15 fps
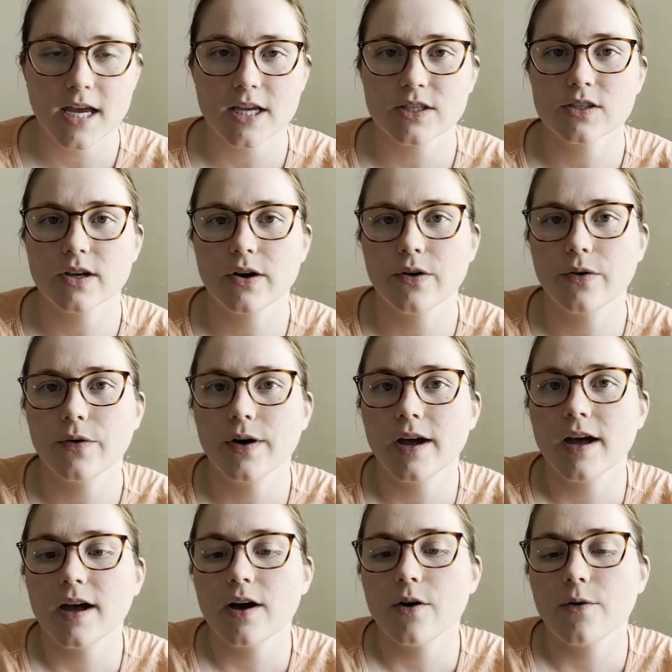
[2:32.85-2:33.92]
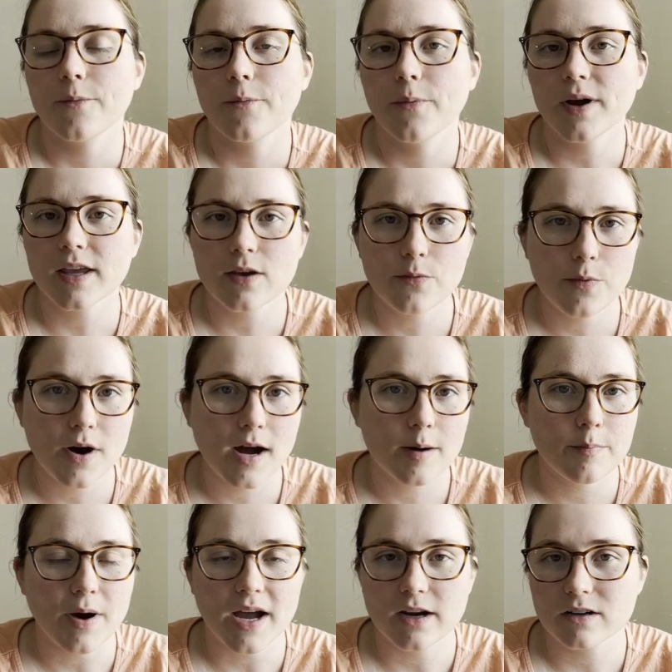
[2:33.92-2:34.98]
So what you want
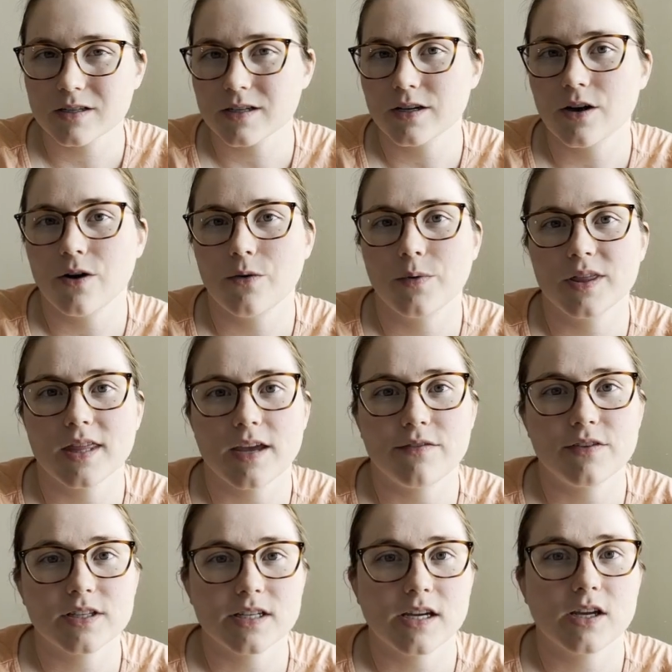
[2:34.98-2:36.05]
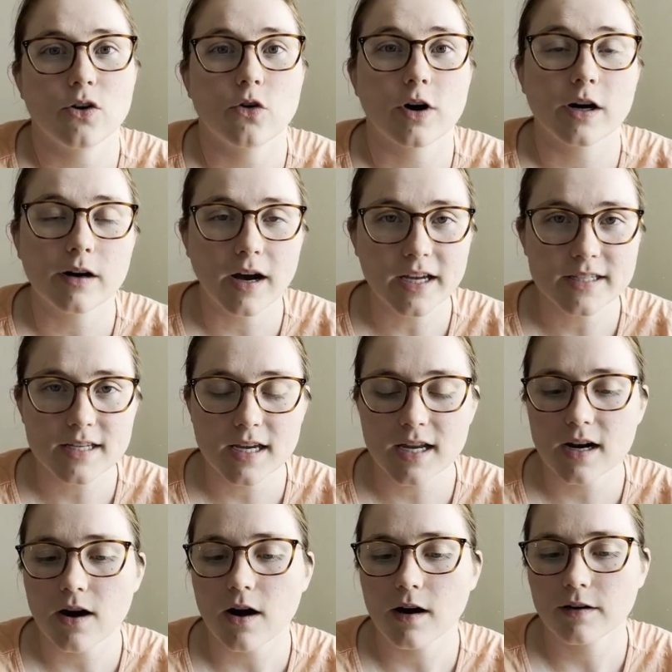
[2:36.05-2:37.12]
buyers to know when they visit your closet,
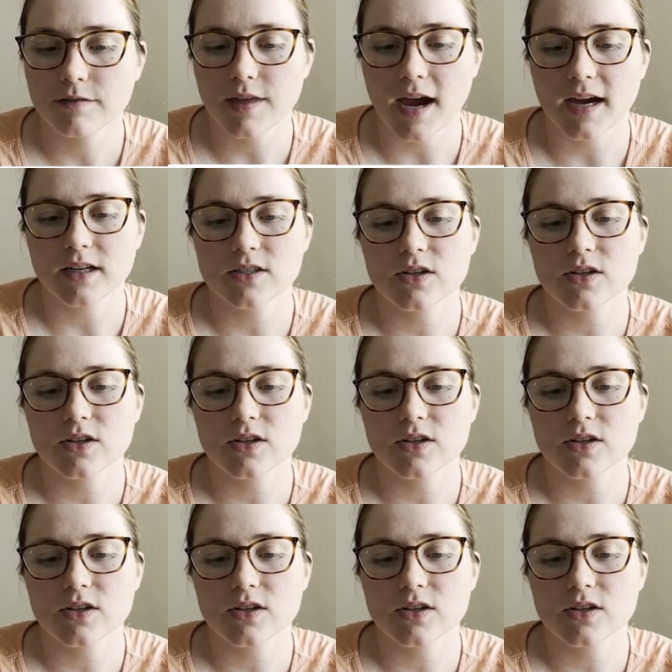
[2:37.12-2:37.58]
all of that.